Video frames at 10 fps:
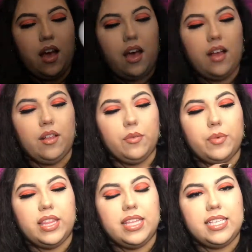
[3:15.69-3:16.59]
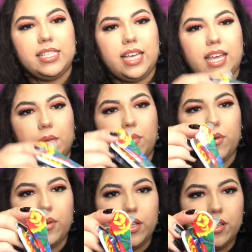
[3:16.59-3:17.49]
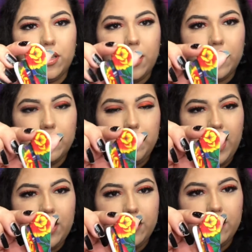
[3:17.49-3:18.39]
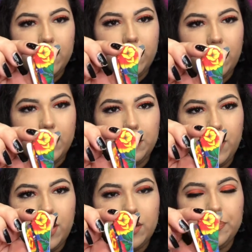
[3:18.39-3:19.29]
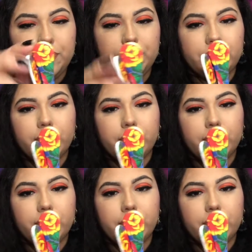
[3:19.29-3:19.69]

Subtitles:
all with the same oilcloth pattern at the bottom.